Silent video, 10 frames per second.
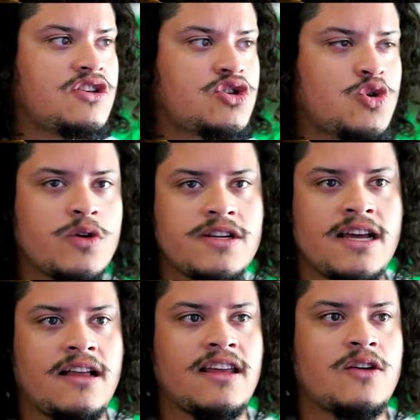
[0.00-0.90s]

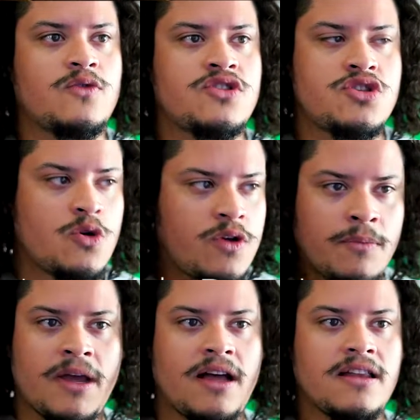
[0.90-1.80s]
storytelling was so
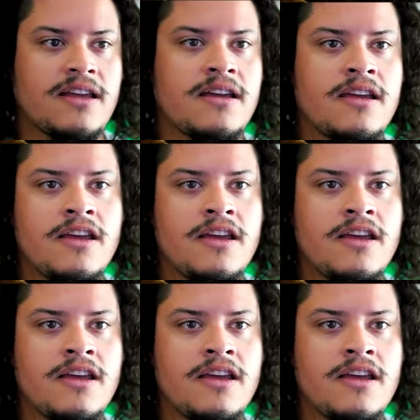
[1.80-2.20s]
compelling.